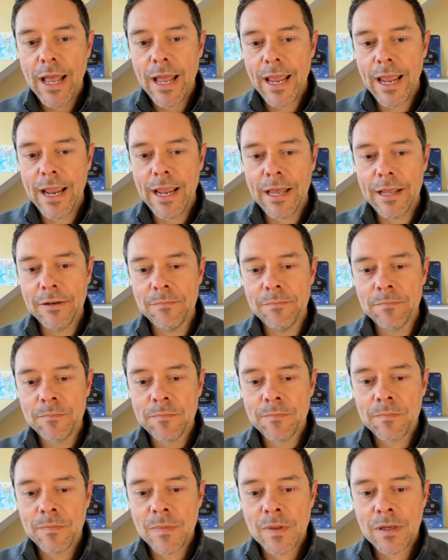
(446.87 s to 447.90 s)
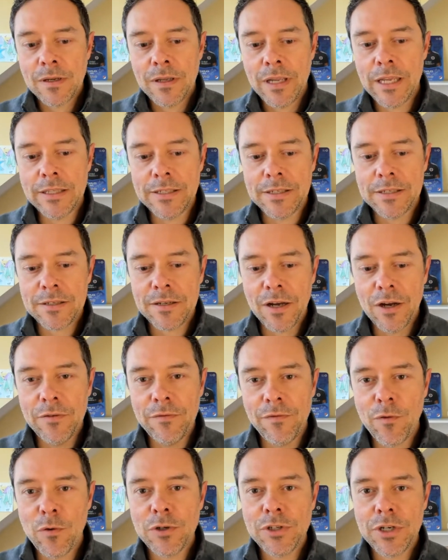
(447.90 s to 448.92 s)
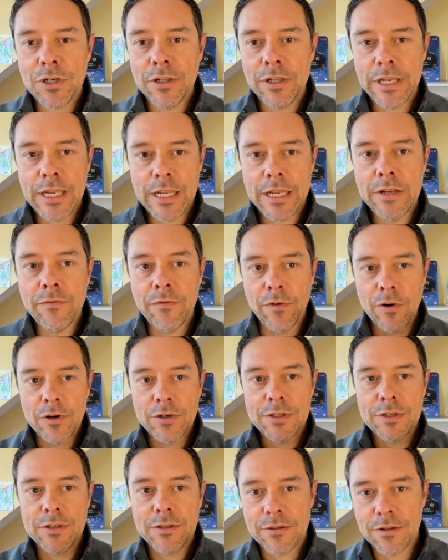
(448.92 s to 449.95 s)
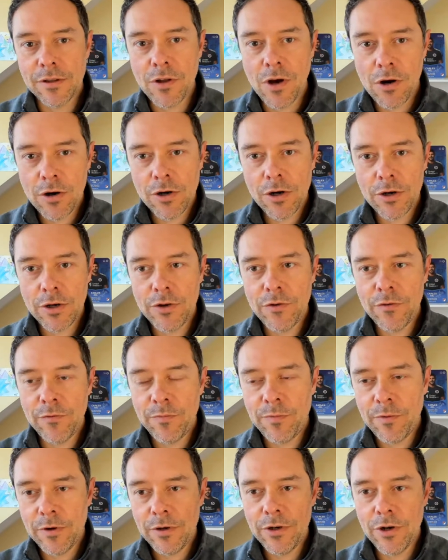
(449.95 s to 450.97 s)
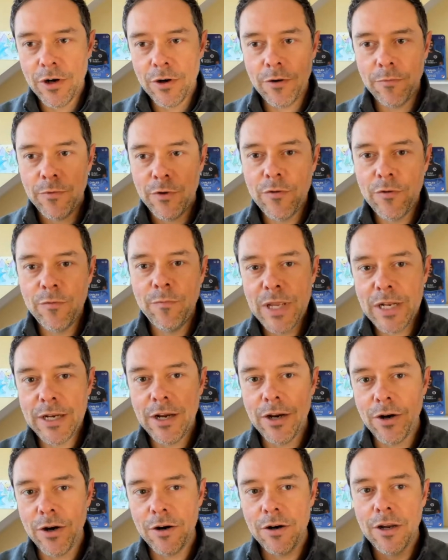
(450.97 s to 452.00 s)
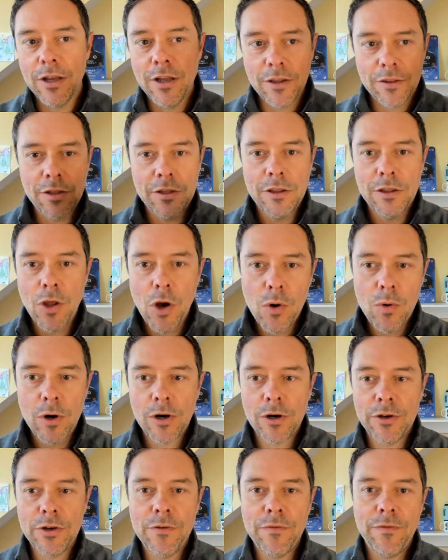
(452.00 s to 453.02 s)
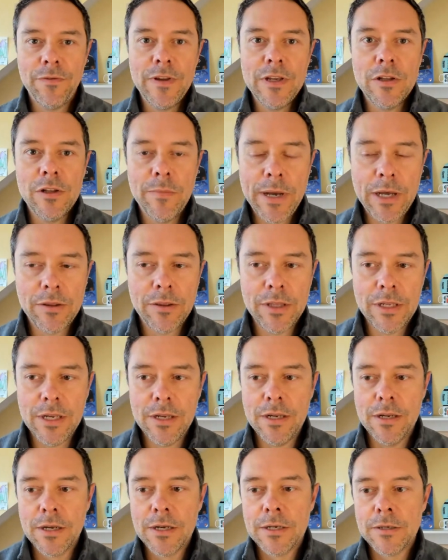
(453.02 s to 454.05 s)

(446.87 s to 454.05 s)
And it's unfortunately inverse. The longer you've been here, the lower you feel about the